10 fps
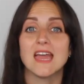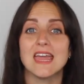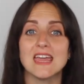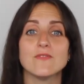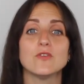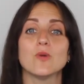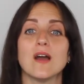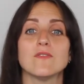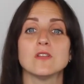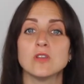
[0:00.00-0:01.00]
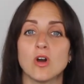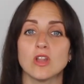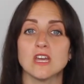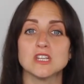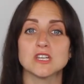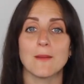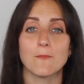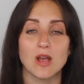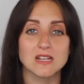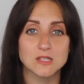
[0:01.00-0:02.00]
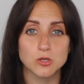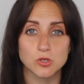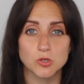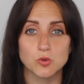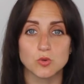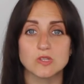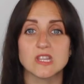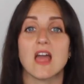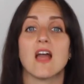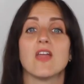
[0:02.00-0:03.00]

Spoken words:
if you have the knowledge and practical tools,